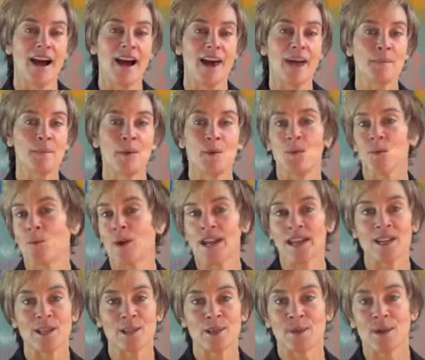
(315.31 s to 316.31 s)
I'm a
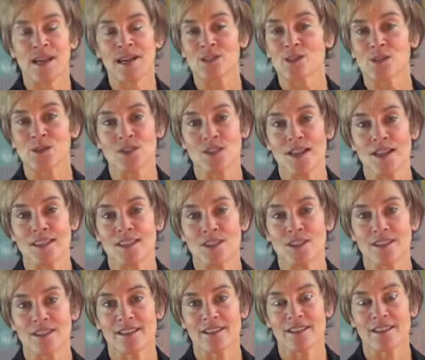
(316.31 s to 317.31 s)
regular
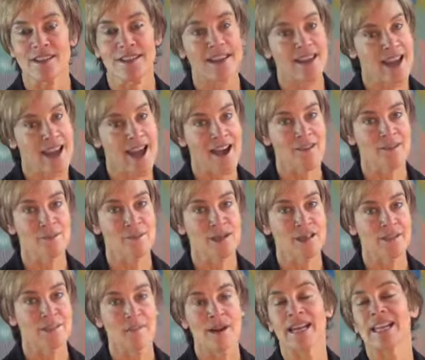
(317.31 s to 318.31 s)
exerciser, and I have
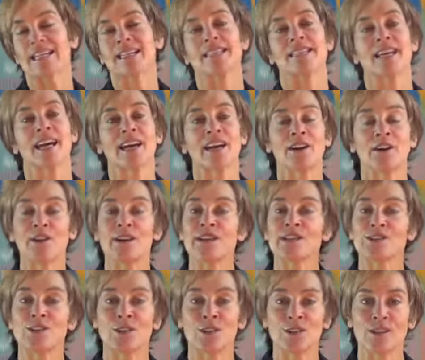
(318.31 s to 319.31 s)
been my entire
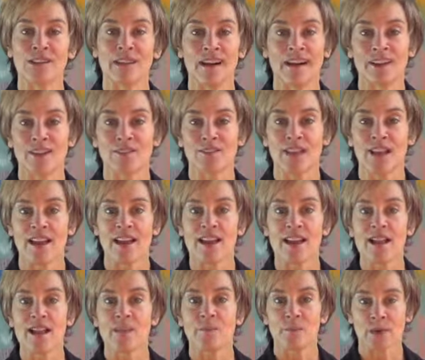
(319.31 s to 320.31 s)
adult life.
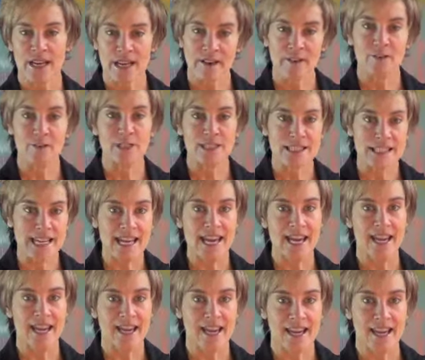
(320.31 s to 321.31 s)
But every
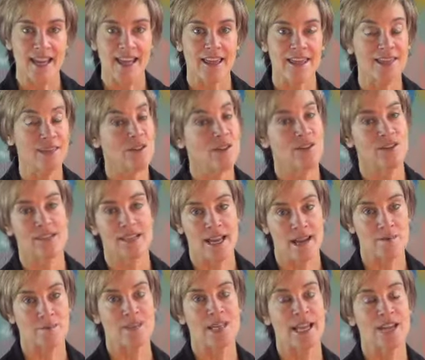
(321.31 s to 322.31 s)
day, there are
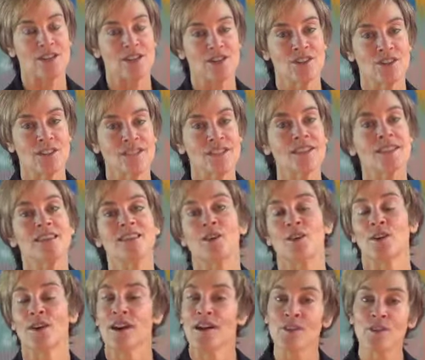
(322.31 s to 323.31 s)
temptations and
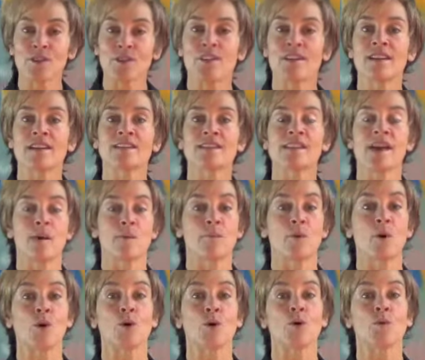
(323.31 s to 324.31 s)
there are other things
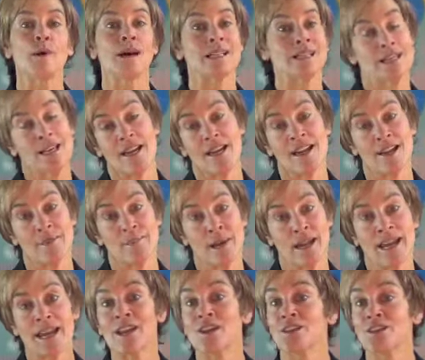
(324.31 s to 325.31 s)
that pull my time, my
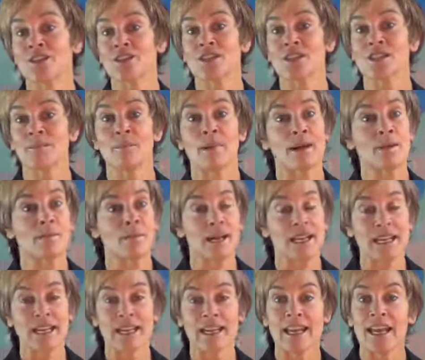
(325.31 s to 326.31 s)
energy, my
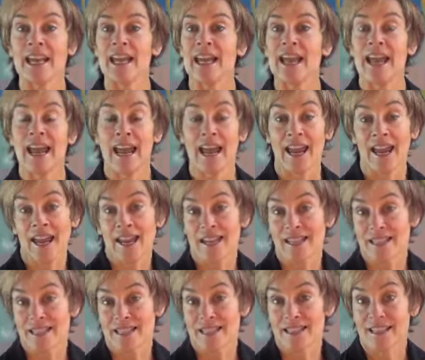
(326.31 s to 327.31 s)
money,
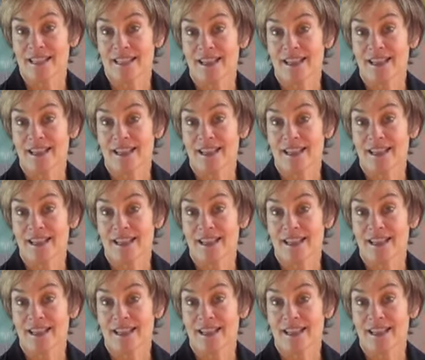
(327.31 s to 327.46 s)
and